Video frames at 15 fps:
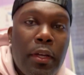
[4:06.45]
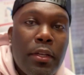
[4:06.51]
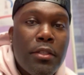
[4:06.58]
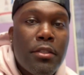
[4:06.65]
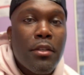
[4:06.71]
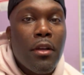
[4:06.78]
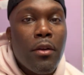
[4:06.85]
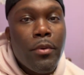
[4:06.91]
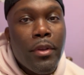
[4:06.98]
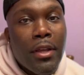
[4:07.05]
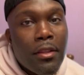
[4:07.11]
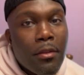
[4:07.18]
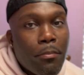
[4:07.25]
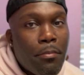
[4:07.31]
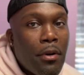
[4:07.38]
right, y'all, we
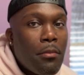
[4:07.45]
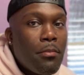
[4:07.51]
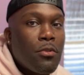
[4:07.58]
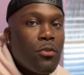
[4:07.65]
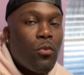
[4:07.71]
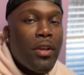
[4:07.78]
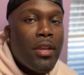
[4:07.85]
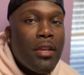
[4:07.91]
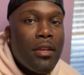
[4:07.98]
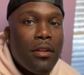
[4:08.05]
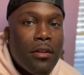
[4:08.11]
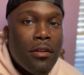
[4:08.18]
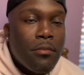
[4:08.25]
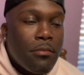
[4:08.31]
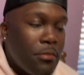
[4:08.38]
got the pups weighed
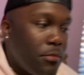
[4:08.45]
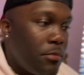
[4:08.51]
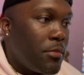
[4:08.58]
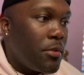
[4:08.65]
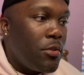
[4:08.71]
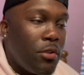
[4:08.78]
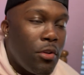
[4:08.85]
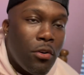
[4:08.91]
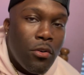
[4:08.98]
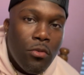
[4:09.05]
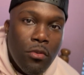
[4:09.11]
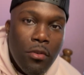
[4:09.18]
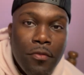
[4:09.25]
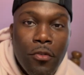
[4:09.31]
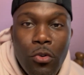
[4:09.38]
up. You know,
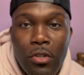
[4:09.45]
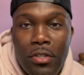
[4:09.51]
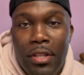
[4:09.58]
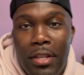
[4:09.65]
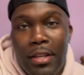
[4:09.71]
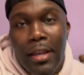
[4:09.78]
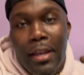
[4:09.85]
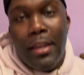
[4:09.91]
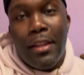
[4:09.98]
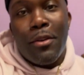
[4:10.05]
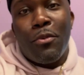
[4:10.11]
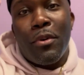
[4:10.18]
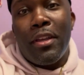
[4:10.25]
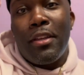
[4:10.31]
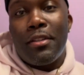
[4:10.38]
of course, they gaining
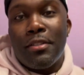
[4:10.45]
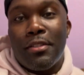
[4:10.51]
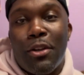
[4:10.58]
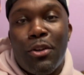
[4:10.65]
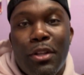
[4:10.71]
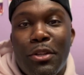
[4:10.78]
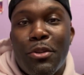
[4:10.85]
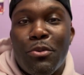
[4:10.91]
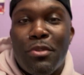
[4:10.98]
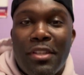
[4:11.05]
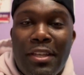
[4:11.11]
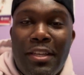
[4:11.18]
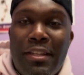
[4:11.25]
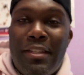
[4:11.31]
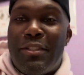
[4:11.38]
weight because all they do is
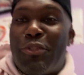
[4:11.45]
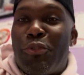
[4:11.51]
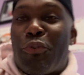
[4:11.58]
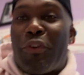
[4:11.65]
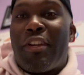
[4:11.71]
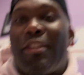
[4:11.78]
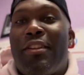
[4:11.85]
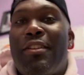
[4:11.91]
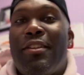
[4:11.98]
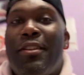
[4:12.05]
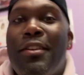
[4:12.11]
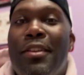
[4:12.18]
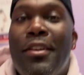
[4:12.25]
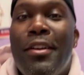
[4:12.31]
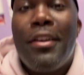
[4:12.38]
eat and drink
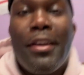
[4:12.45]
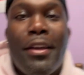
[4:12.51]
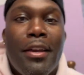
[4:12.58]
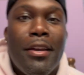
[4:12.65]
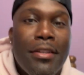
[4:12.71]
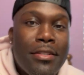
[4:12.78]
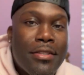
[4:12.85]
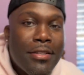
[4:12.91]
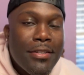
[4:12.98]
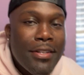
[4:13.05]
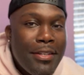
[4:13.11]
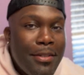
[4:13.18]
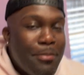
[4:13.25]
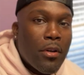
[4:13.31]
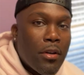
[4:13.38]
and
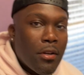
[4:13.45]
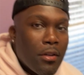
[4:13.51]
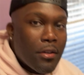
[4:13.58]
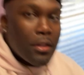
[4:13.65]
sleep. But